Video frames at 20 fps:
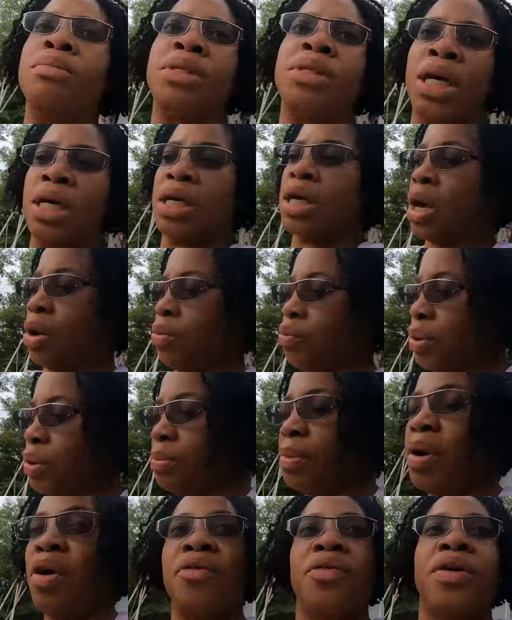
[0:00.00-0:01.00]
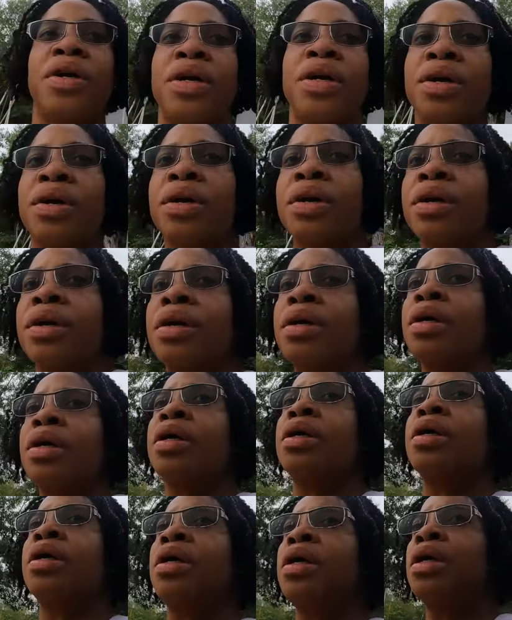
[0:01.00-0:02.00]
Take y'all with me over here.
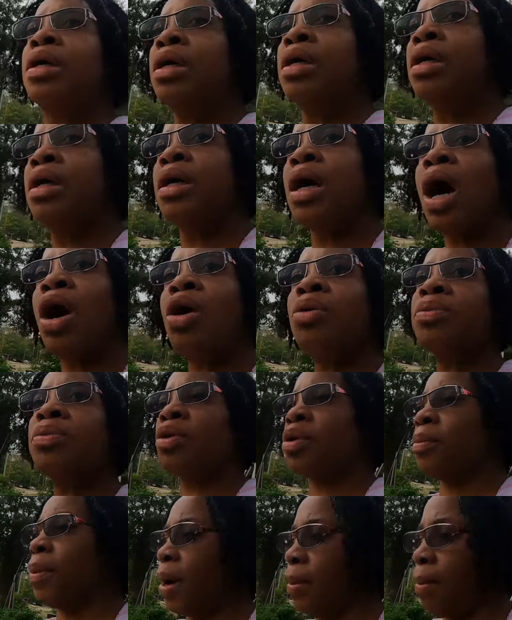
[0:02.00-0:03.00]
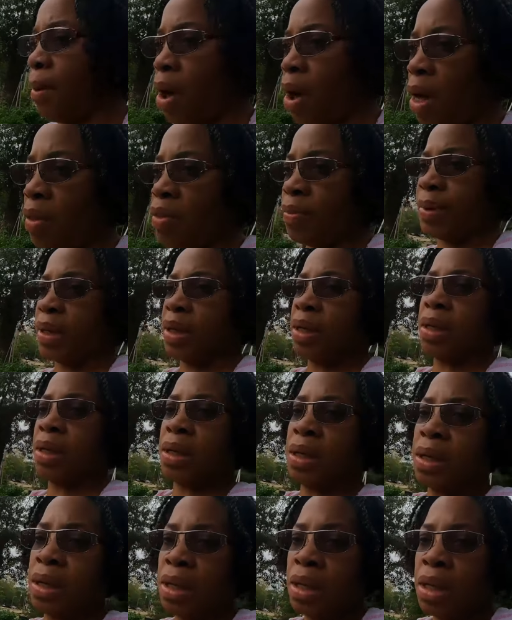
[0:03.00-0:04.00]
I hope don't nobody bother me.
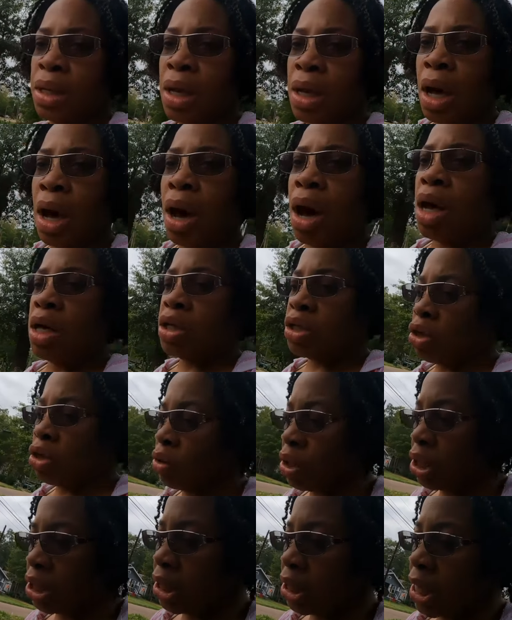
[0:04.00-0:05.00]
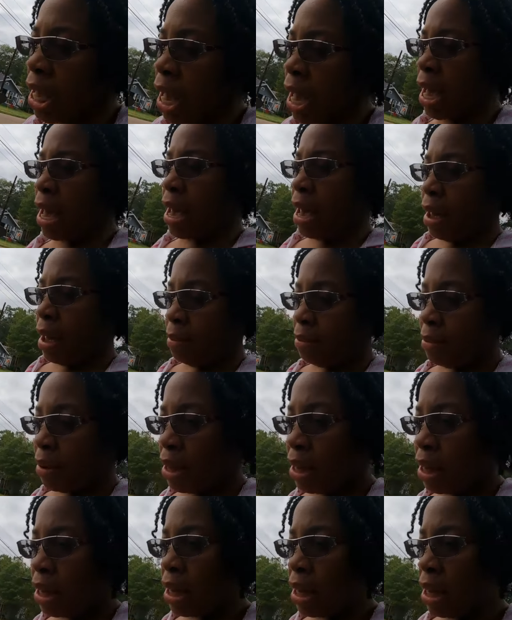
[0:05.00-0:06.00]
So this thyme
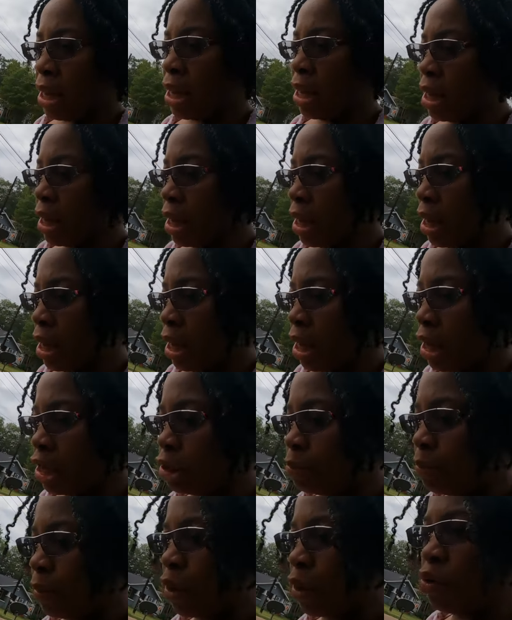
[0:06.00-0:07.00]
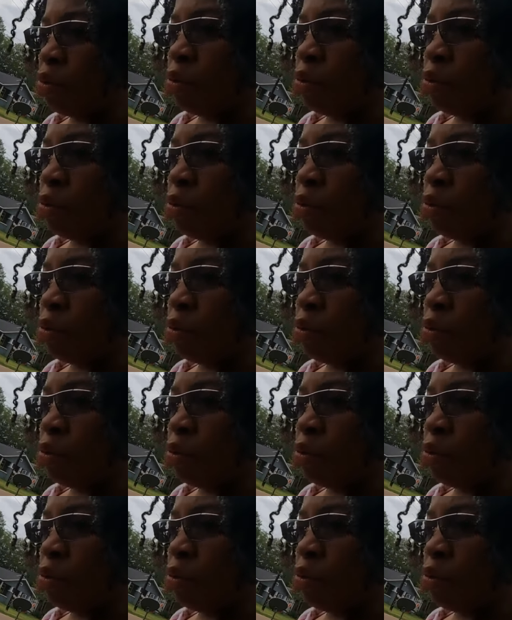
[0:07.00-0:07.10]
has been